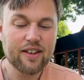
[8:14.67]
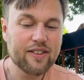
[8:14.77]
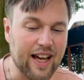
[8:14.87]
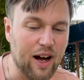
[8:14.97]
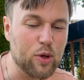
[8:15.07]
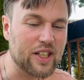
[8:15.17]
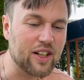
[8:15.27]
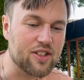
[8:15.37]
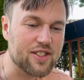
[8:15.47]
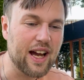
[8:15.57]
Now we can
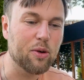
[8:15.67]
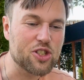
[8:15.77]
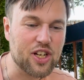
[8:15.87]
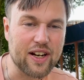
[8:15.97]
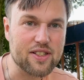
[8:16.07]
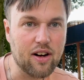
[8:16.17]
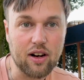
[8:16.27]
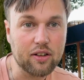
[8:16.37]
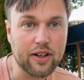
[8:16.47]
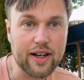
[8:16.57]
understand what chairs
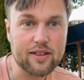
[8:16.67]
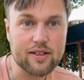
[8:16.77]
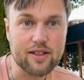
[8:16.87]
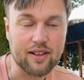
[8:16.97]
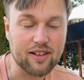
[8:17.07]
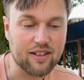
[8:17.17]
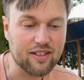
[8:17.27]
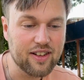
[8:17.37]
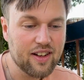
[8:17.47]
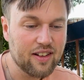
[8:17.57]
are, right?
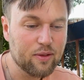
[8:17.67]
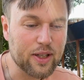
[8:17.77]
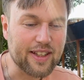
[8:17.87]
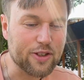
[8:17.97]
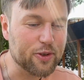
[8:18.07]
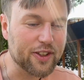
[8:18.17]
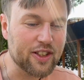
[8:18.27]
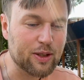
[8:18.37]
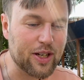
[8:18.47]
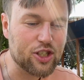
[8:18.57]
So with introverted
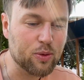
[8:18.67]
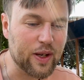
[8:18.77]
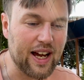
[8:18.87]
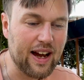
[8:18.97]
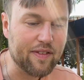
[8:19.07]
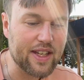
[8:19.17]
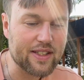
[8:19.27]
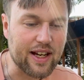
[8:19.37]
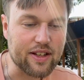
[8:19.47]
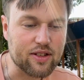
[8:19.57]
intuition, we have
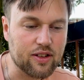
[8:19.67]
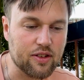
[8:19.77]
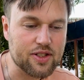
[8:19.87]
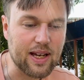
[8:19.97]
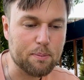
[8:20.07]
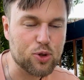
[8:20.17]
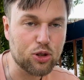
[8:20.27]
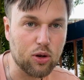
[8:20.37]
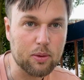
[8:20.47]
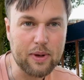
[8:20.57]
these kinds of
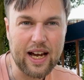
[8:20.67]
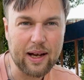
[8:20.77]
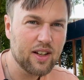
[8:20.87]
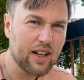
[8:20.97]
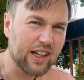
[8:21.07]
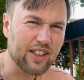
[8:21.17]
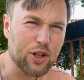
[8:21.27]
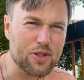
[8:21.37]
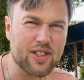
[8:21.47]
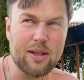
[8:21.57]
conceptual maps. And it
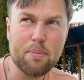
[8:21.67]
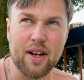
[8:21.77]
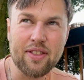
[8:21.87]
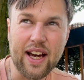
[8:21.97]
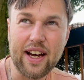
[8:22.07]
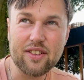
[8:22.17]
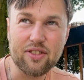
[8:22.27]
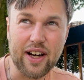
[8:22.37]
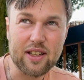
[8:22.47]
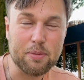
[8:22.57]
goes deeper than that, right?